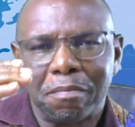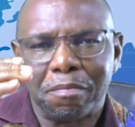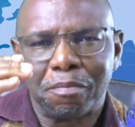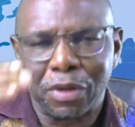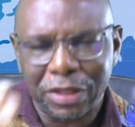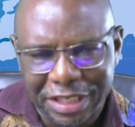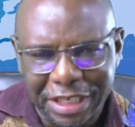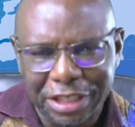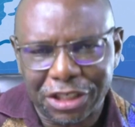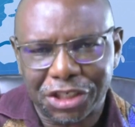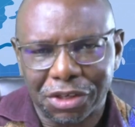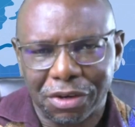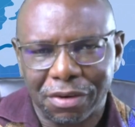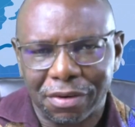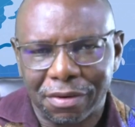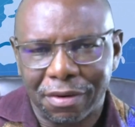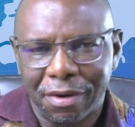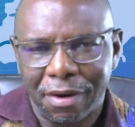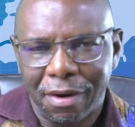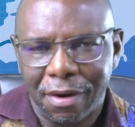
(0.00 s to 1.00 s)

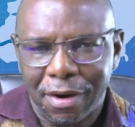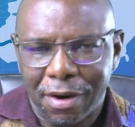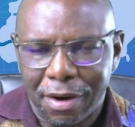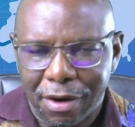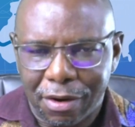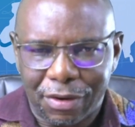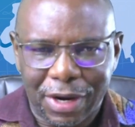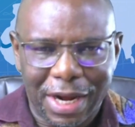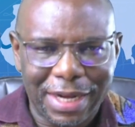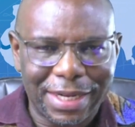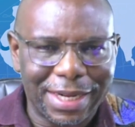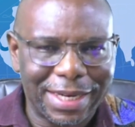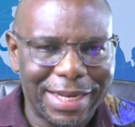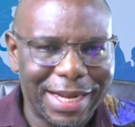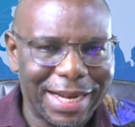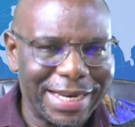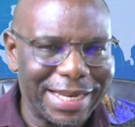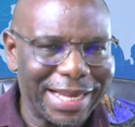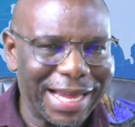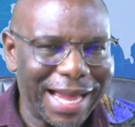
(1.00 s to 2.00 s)
position rather
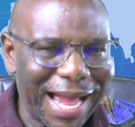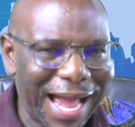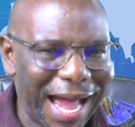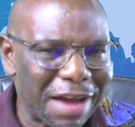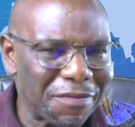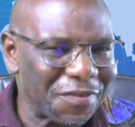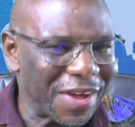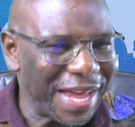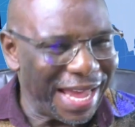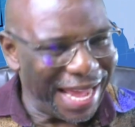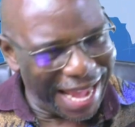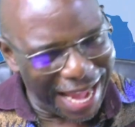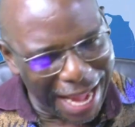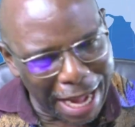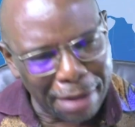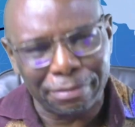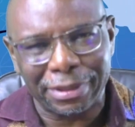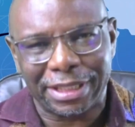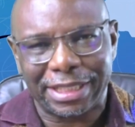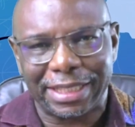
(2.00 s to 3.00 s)
than the
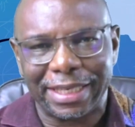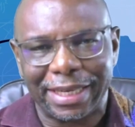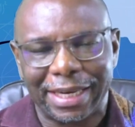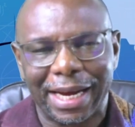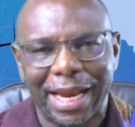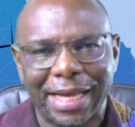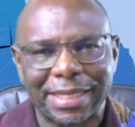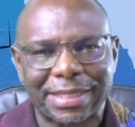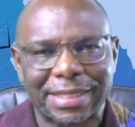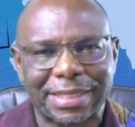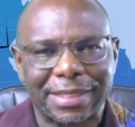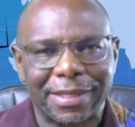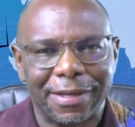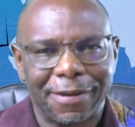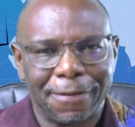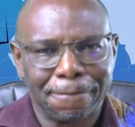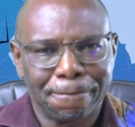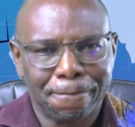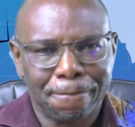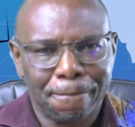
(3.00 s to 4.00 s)
half-empty glass
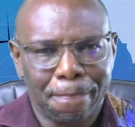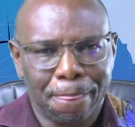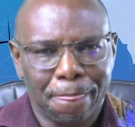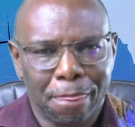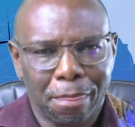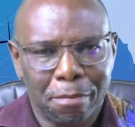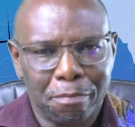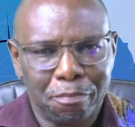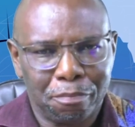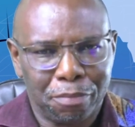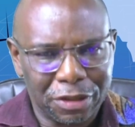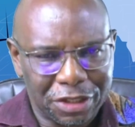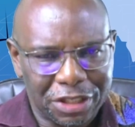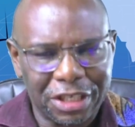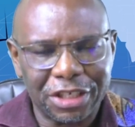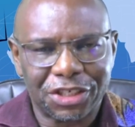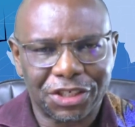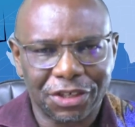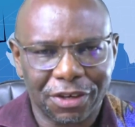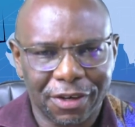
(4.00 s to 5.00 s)

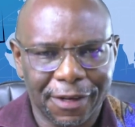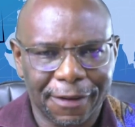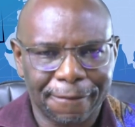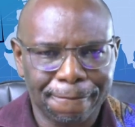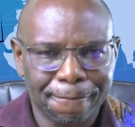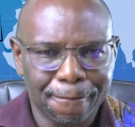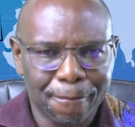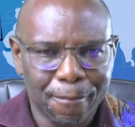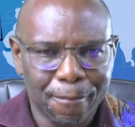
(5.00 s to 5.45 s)
position,